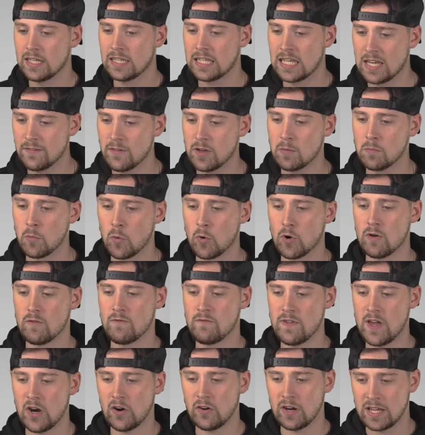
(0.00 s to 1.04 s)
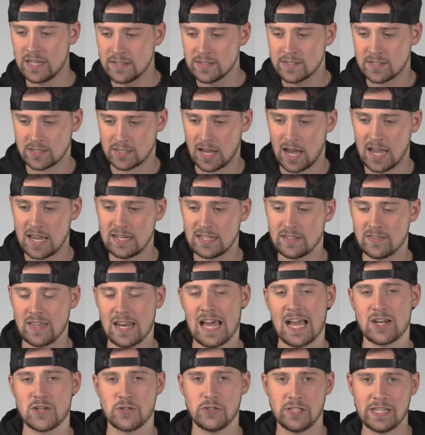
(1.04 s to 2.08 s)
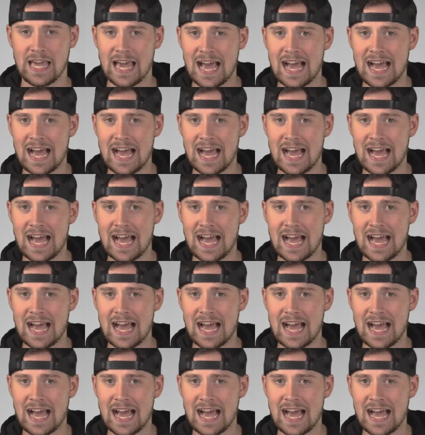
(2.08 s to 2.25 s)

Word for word: giving more of their insight than actually